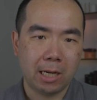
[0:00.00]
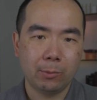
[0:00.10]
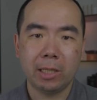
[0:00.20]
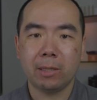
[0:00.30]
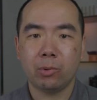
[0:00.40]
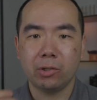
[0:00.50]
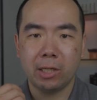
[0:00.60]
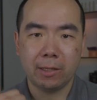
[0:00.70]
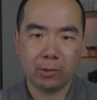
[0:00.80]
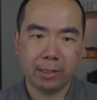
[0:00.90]
I'd really
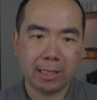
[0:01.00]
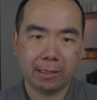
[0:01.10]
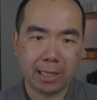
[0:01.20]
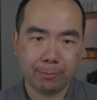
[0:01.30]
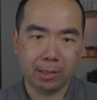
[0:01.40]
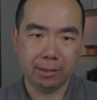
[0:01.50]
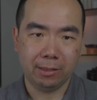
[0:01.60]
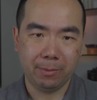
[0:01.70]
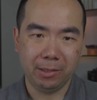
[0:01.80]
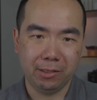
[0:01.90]
appreciate it if you hit that like button to
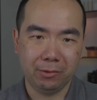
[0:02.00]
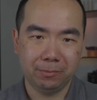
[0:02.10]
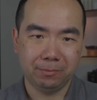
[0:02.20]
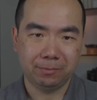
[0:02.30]
let me know.